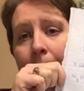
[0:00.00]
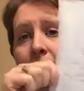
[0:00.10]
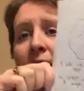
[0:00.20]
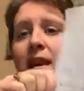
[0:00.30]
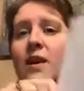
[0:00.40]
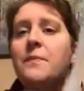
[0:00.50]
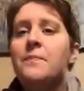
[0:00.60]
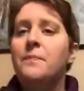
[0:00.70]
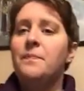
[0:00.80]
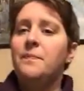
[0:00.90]
Thank you.
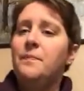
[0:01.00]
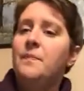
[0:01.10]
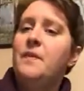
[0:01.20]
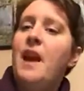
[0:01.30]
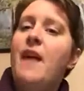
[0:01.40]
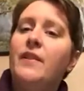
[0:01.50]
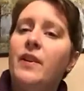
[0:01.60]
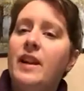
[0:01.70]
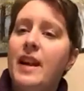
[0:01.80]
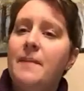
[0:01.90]
Have a
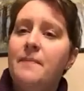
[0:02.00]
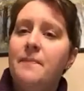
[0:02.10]
great night.